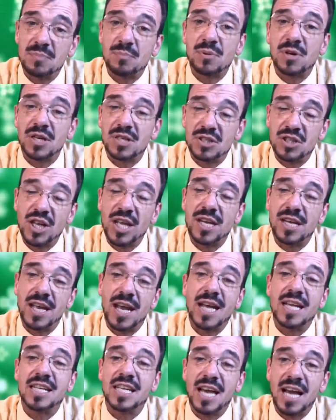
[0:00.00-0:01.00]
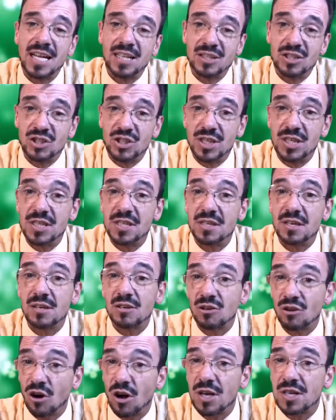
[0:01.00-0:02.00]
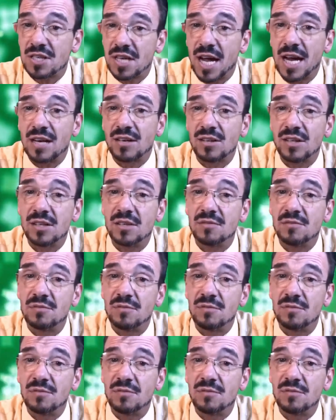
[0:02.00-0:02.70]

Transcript: Christianity ideologies across Ireland